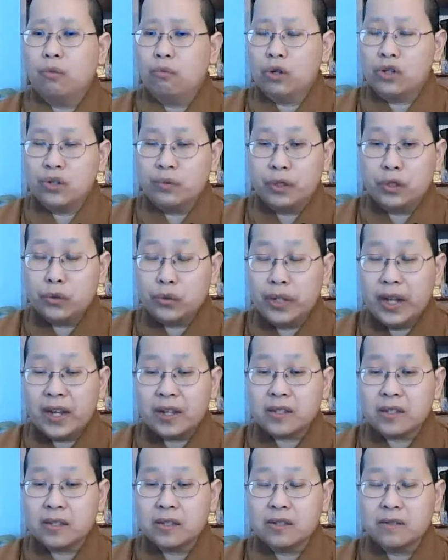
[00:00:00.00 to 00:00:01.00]
what should we do
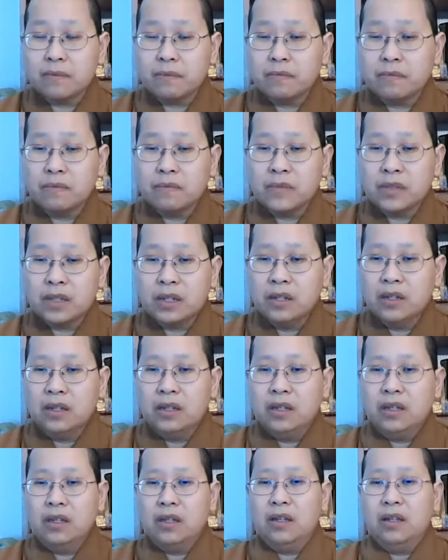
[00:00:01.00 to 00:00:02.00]
next?
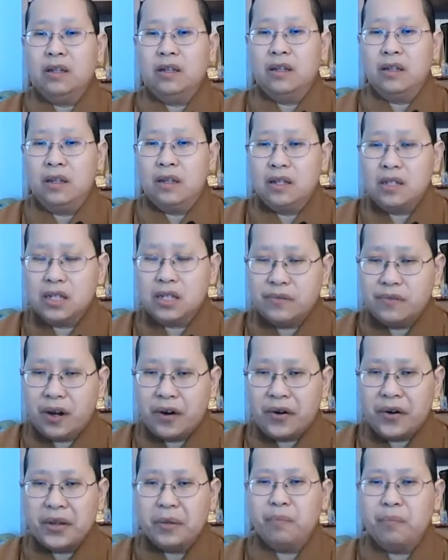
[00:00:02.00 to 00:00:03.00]
It is
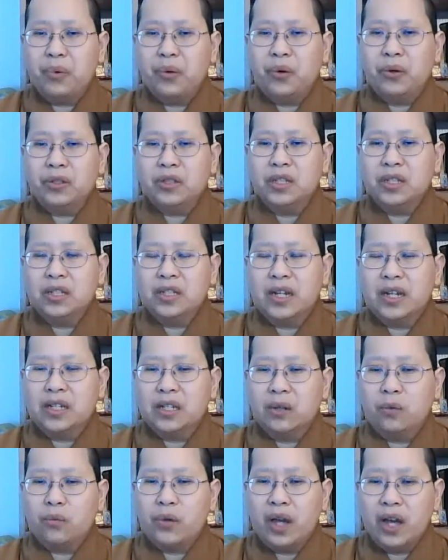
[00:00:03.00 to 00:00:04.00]
very important
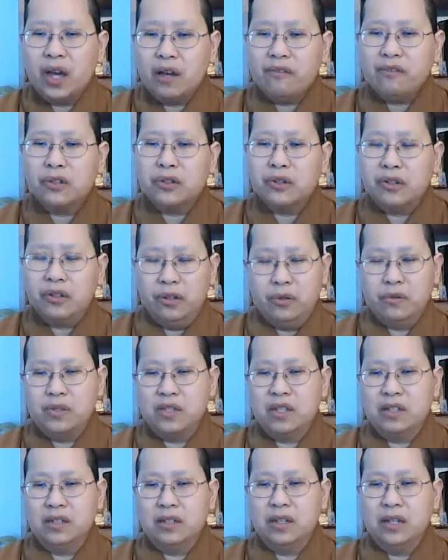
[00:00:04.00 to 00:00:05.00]
that we have to
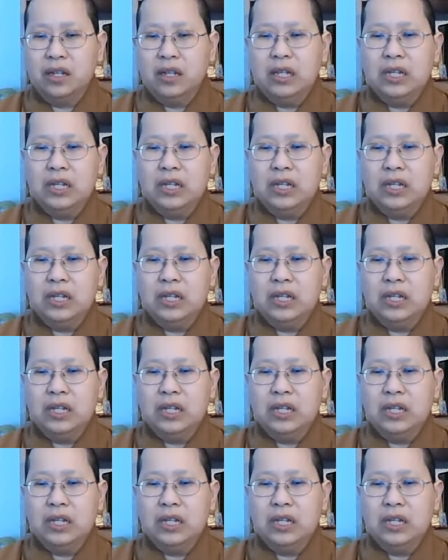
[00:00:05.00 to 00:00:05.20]
use it.